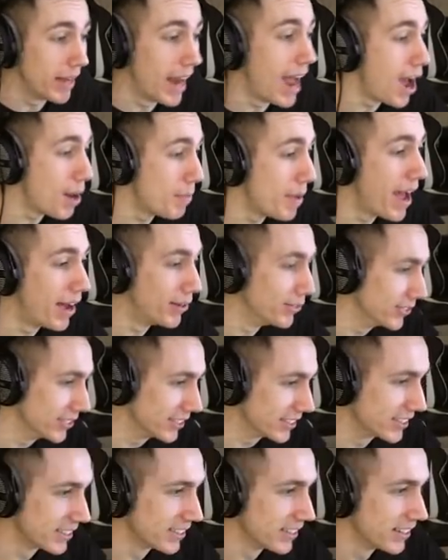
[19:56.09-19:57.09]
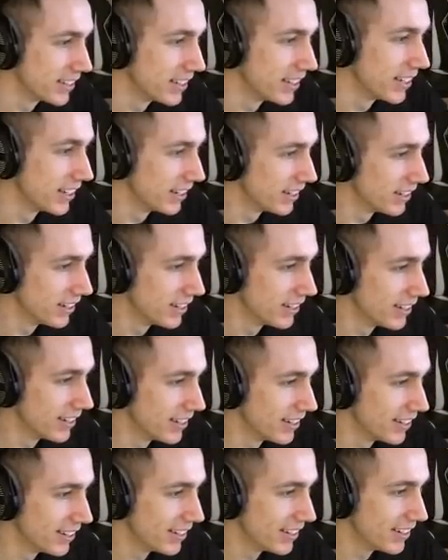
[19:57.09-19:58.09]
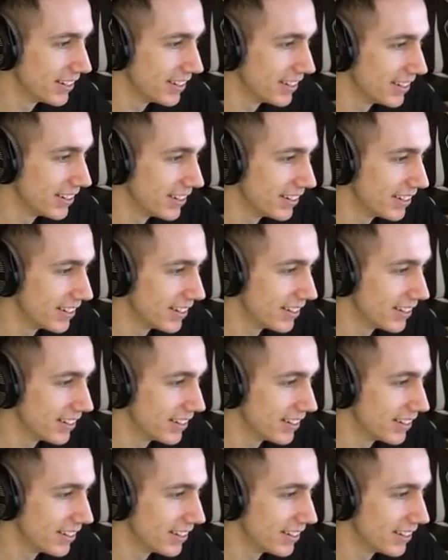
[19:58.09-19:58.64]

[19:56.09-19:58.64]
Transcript: been out of bounds. That's something